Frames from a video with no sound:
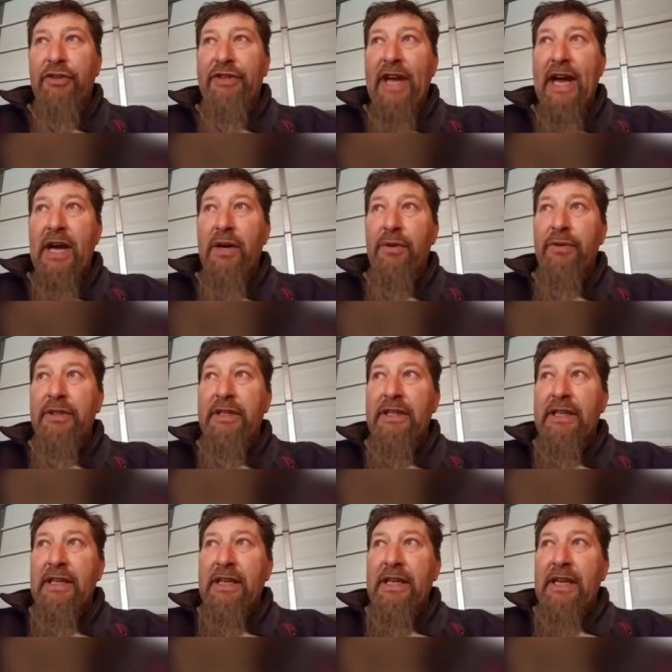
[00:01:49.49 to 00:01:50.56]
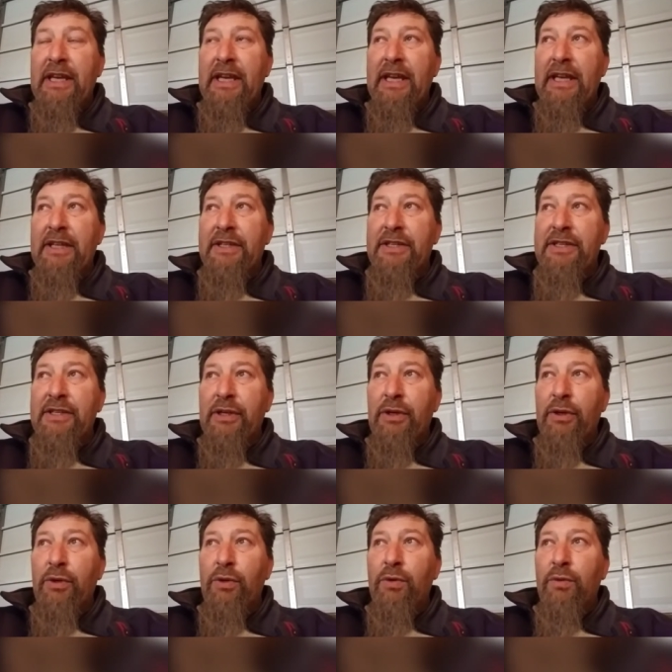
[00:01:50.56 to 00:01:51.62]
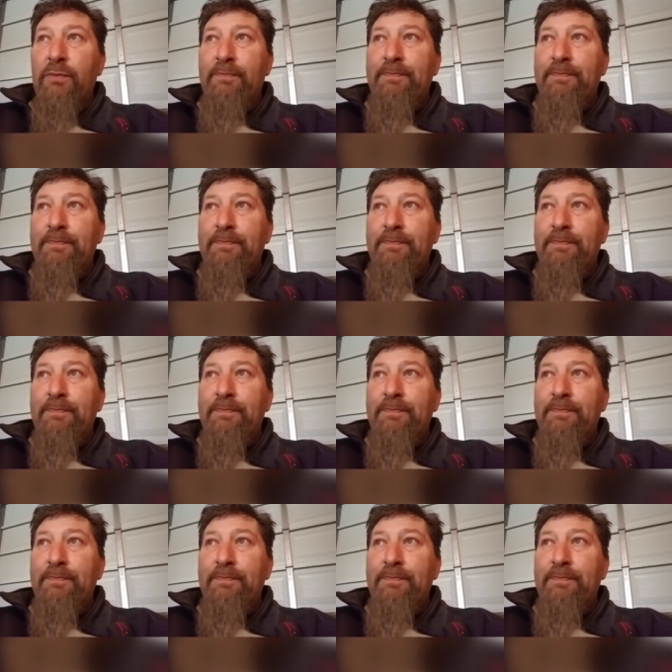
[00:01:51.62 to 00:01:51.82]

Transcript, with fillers: down. And so